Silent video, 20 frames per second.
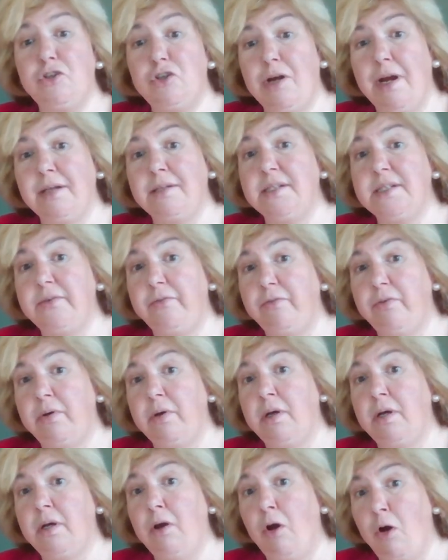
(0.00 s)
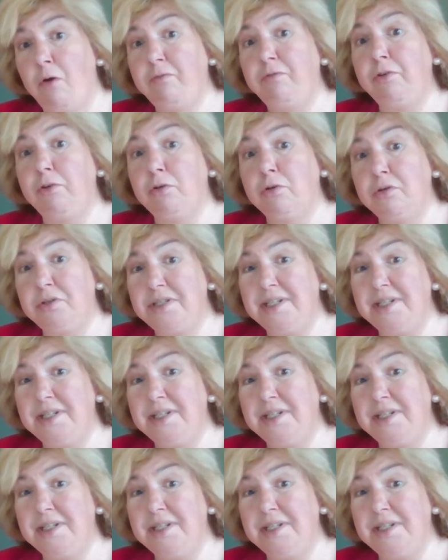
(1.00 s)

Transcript: transfer of your